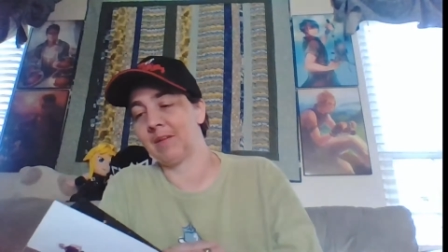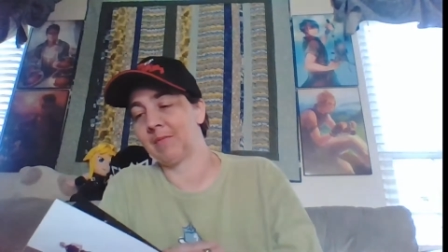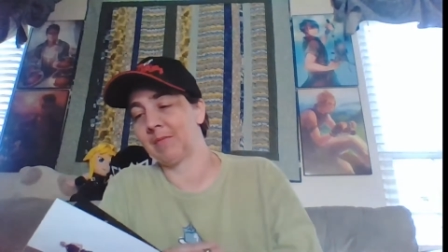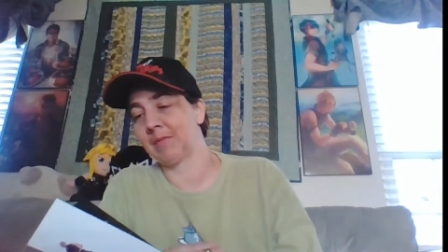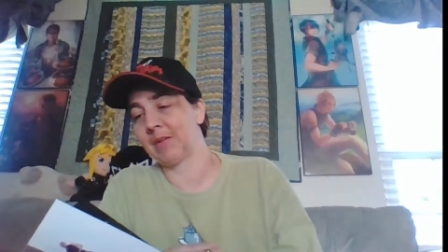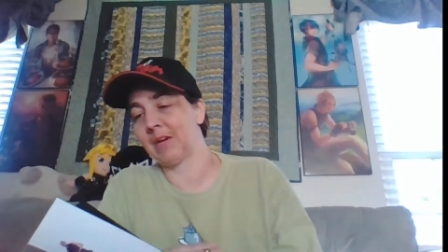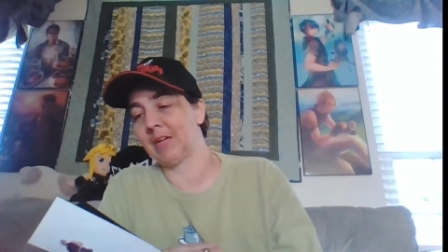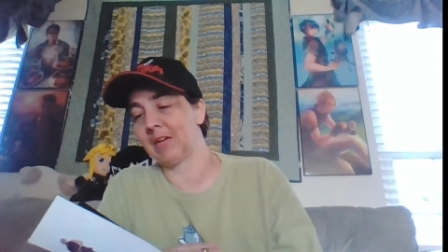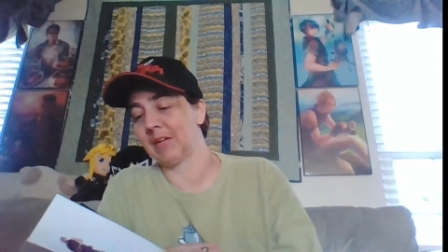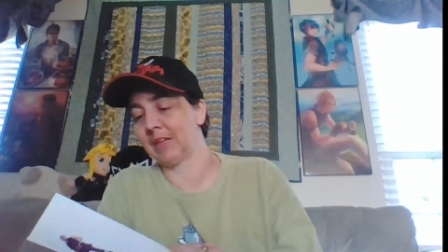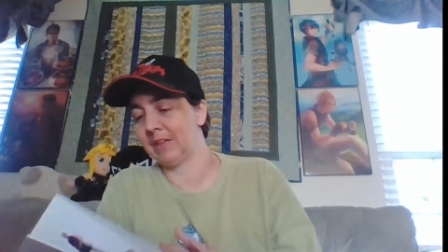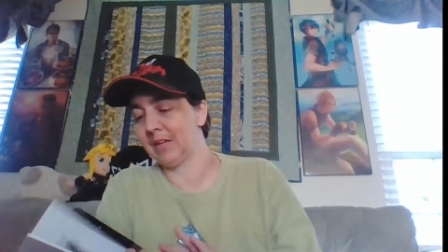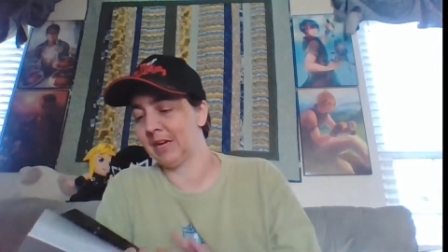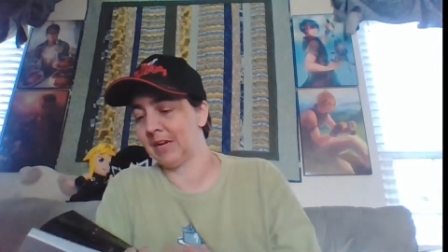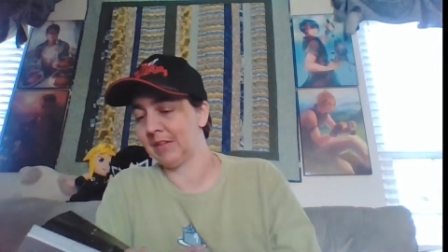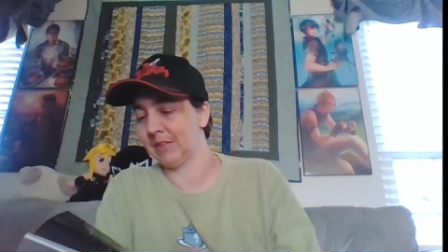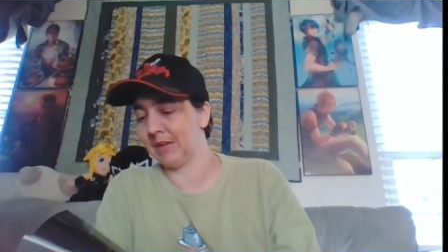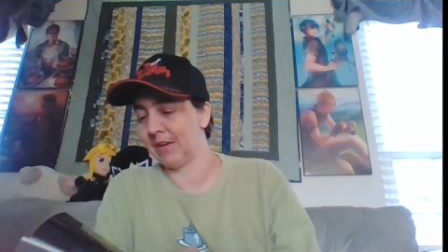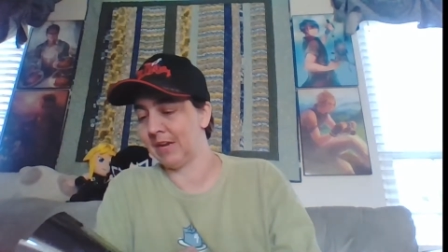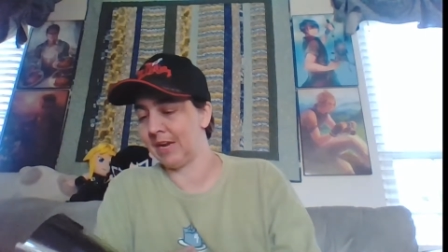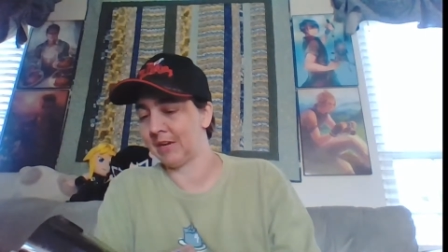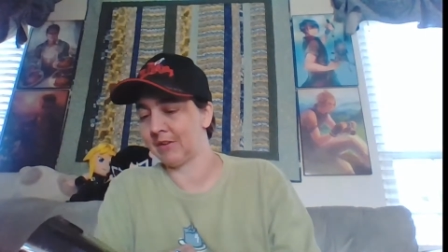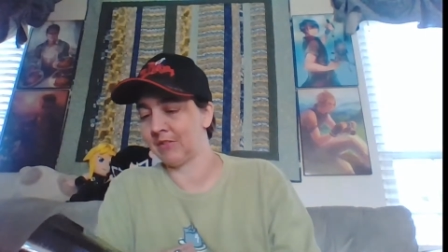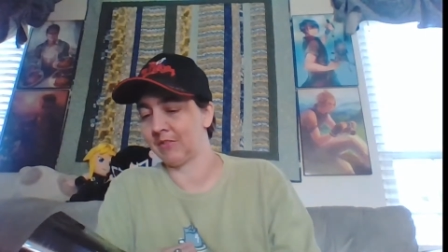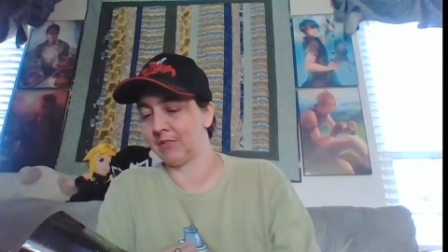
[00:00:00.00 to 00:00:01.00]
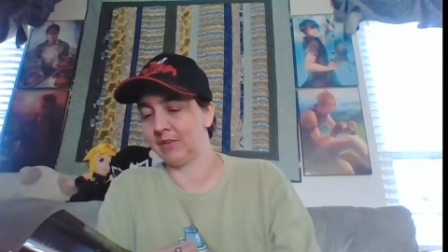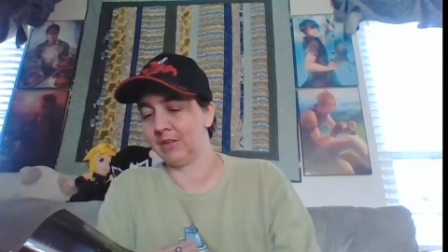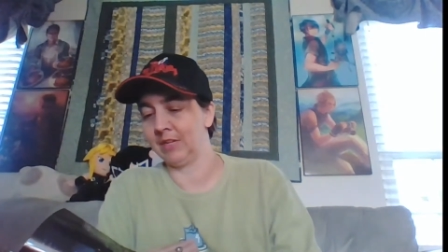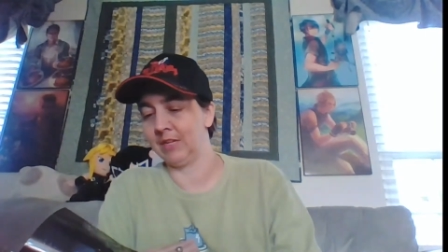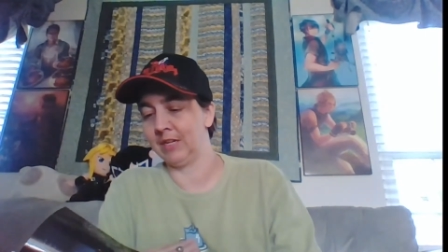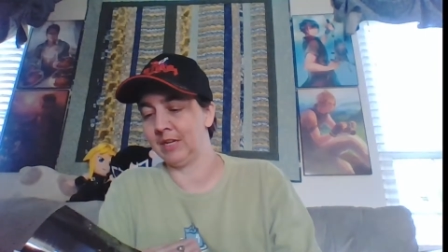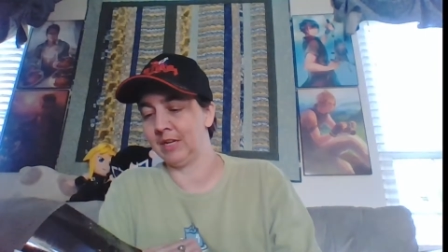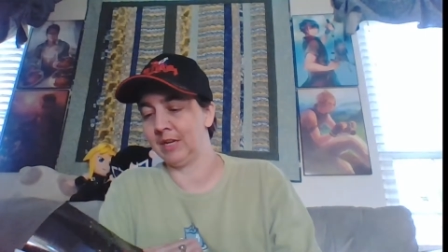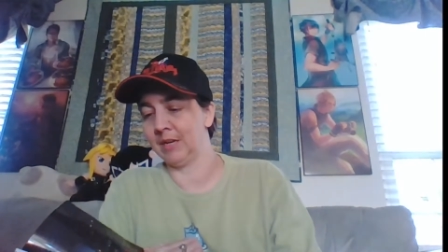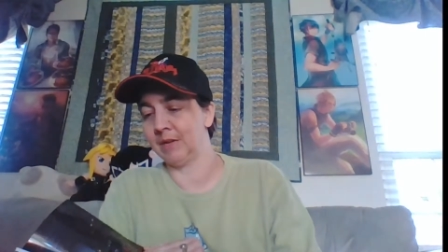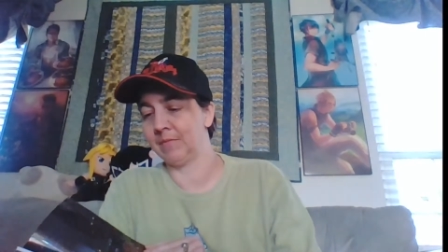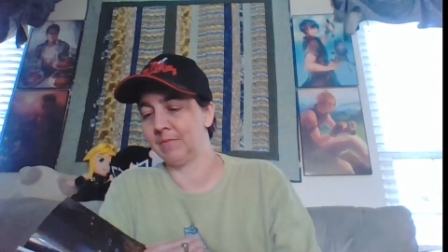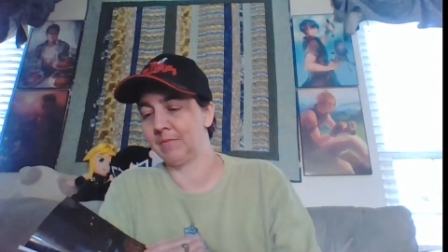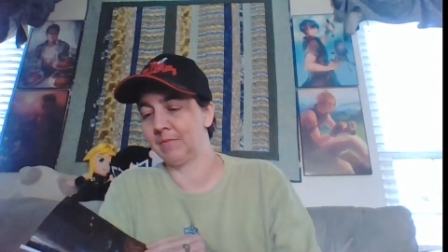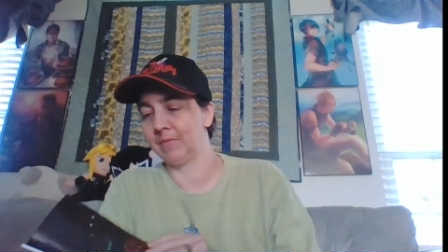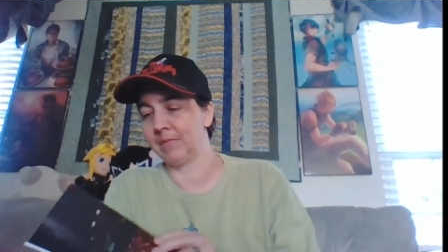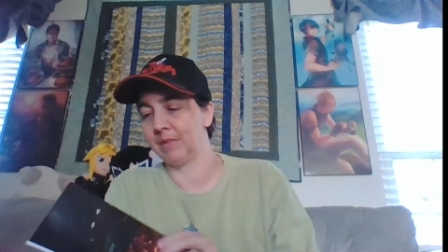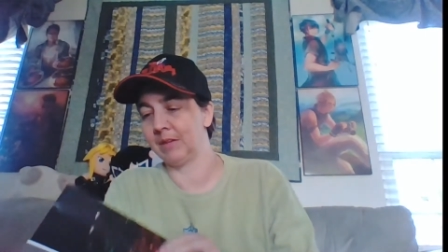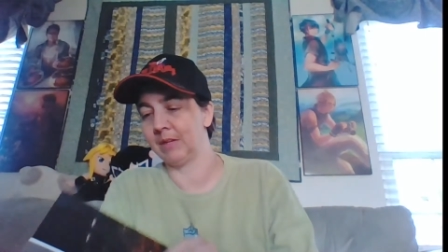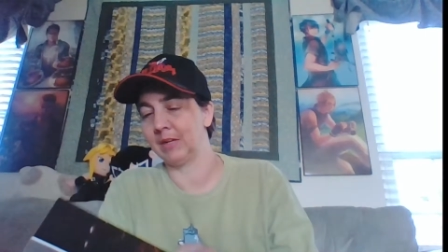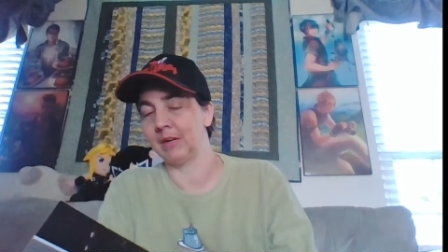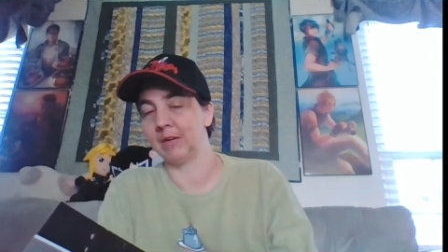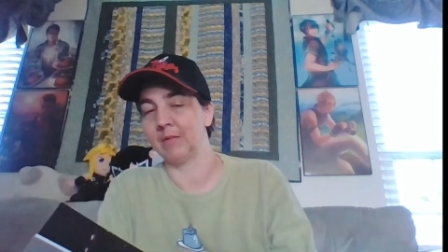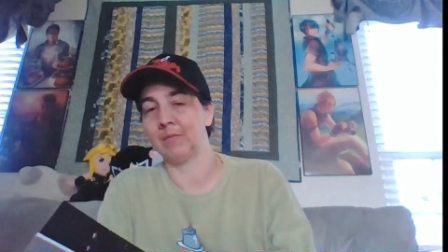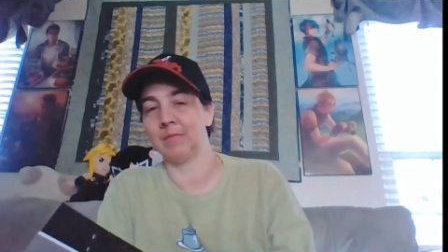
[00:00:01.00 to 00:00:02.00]
I'm kind of glad they actually,
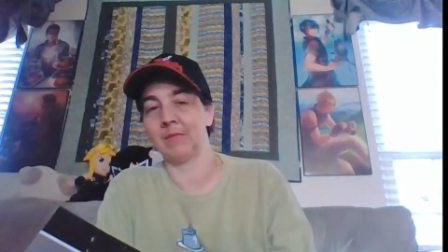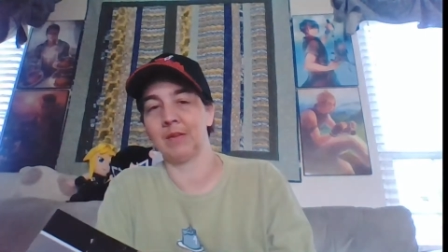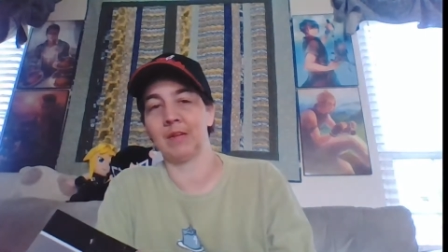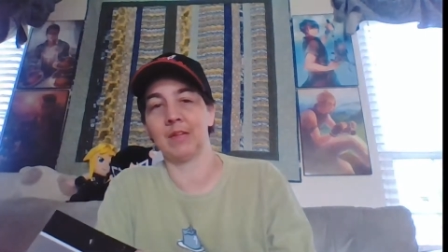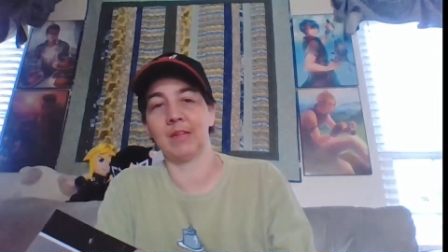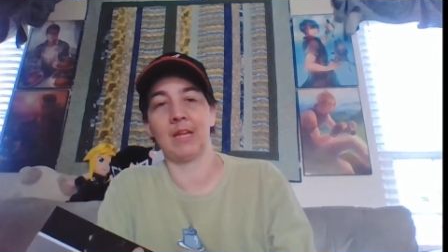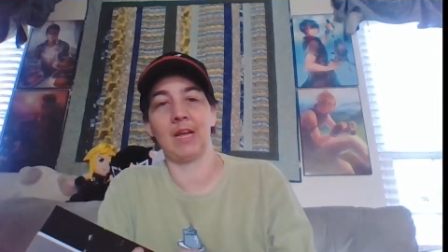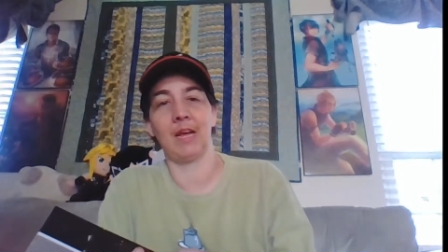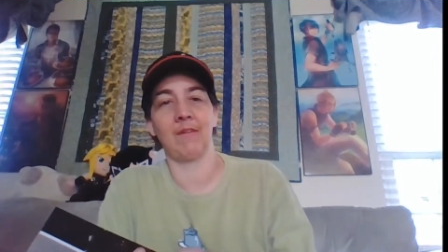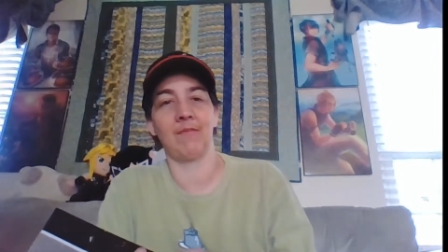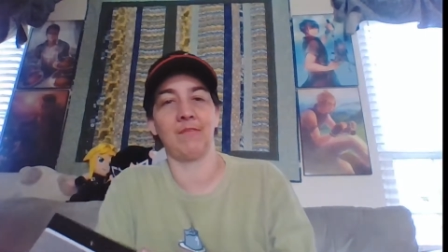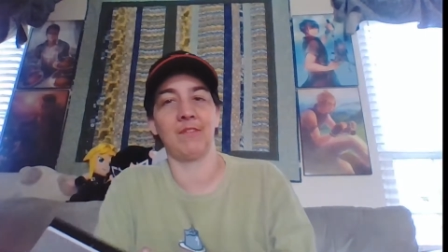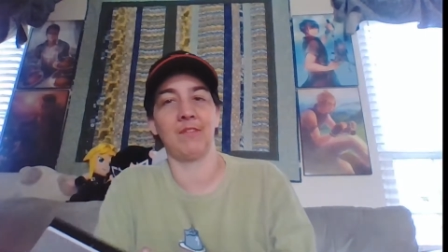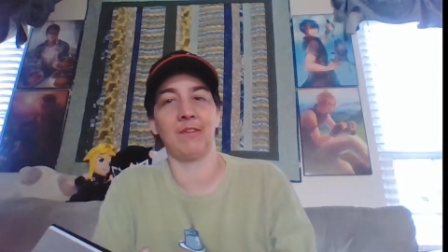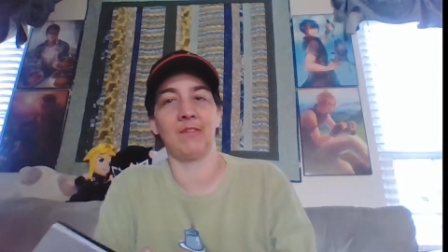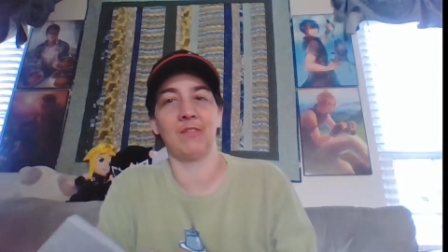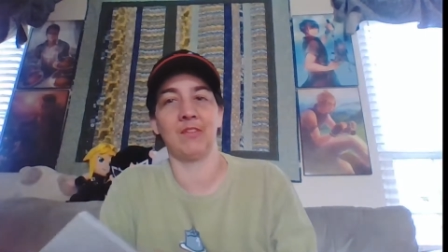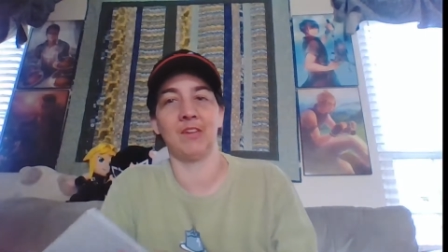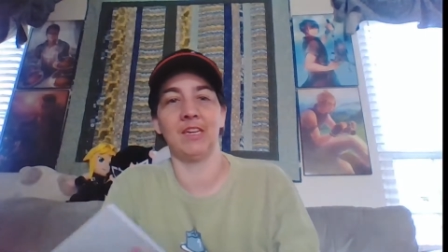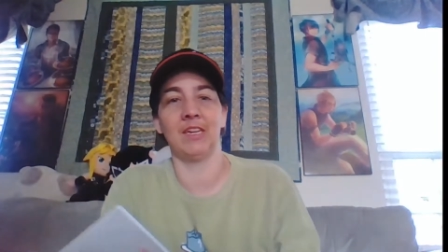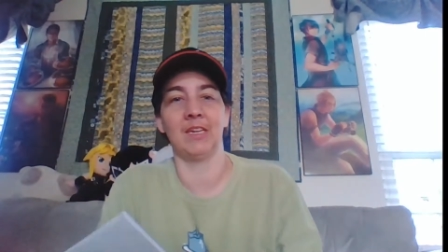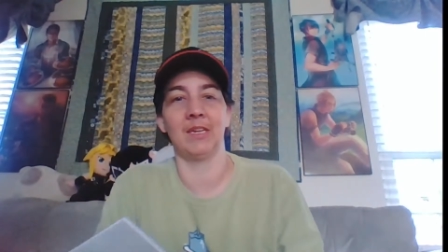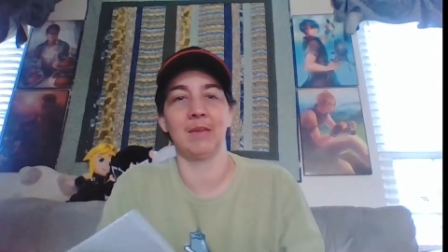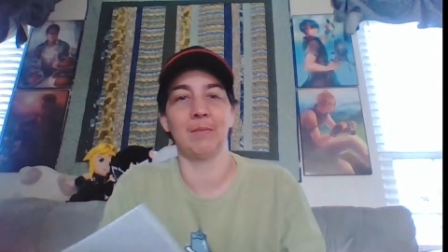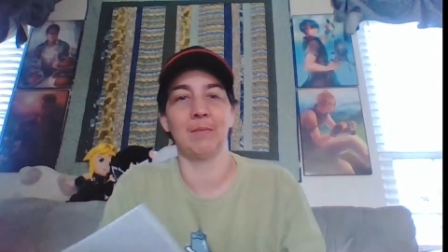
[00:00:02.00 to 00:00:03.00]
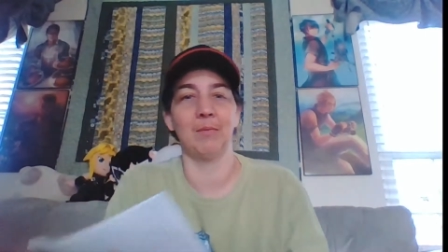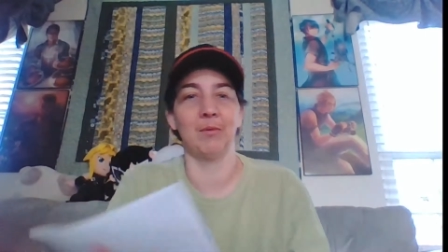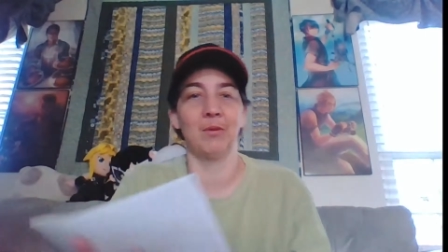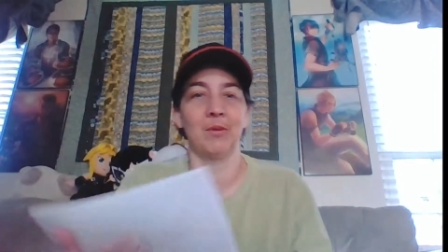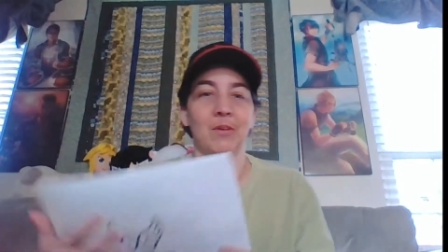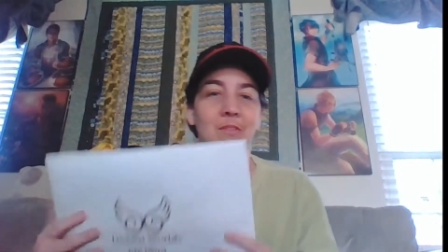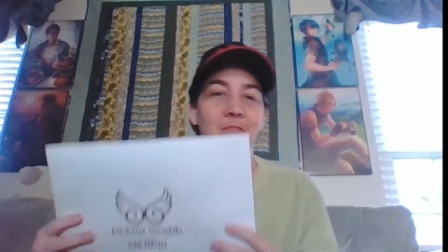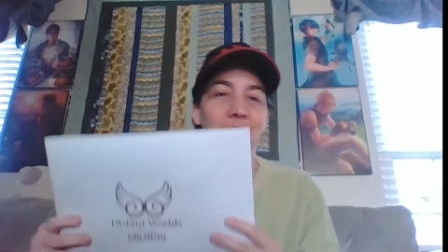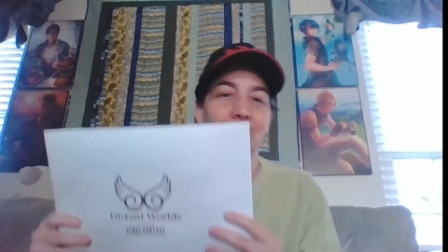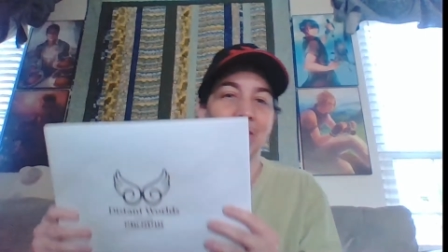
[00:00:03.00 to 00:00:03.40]
you know, now they have 15 in the book,